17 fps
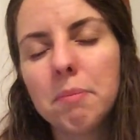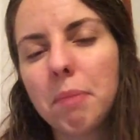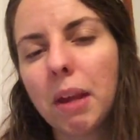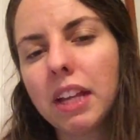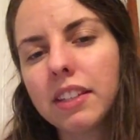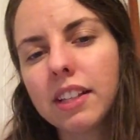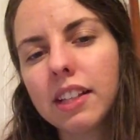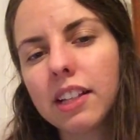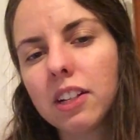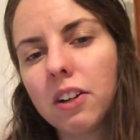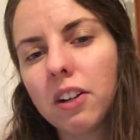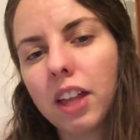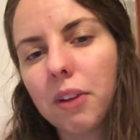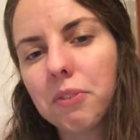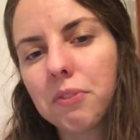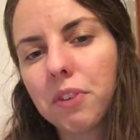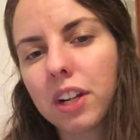Basically, all
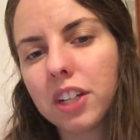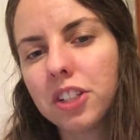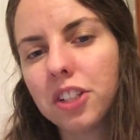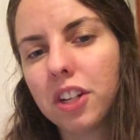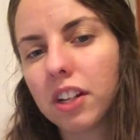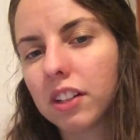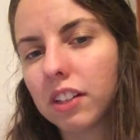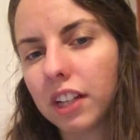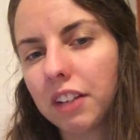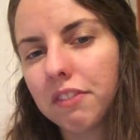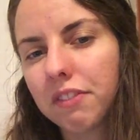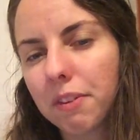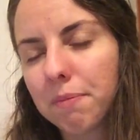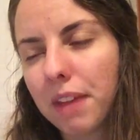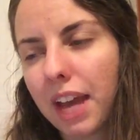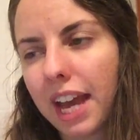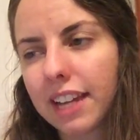I wanted you to glean
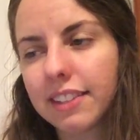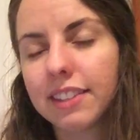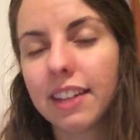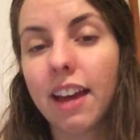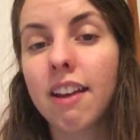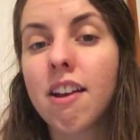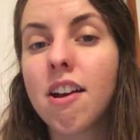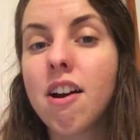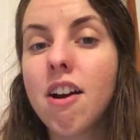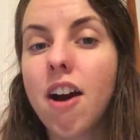from that is that